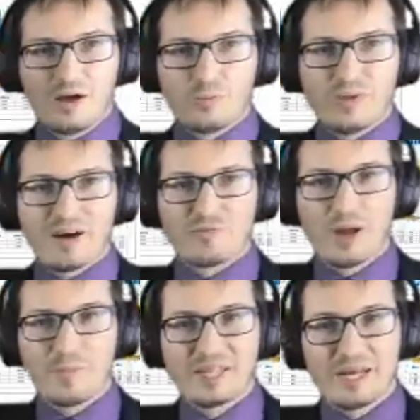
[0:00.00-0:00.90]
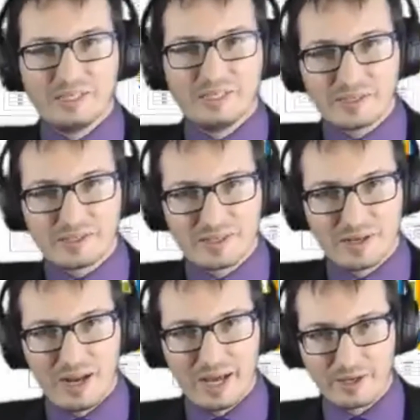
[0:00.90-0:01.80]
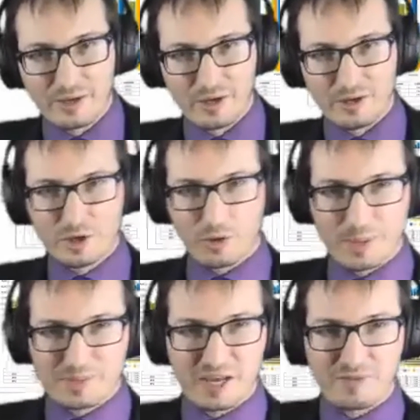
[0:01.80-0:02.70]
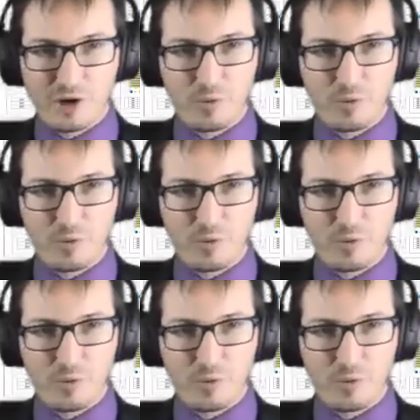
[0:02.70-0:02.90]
We have web analytics, like your web server